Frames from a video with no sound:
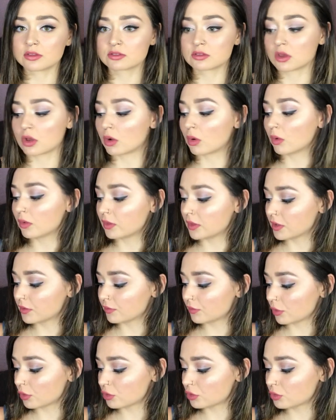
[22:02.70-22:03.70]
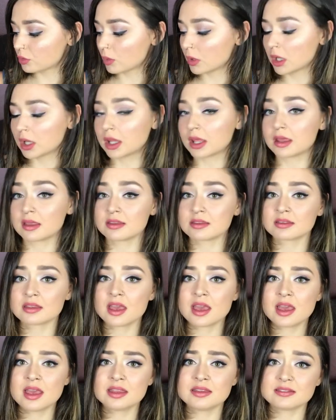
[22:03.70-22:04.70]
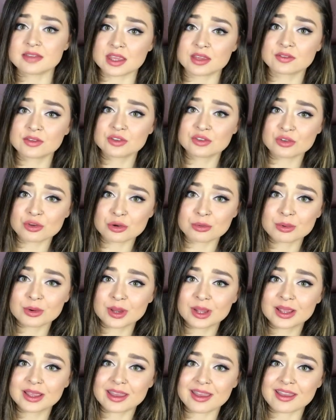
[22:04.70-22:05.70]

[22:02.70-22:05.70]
So the first one is David Dobrik,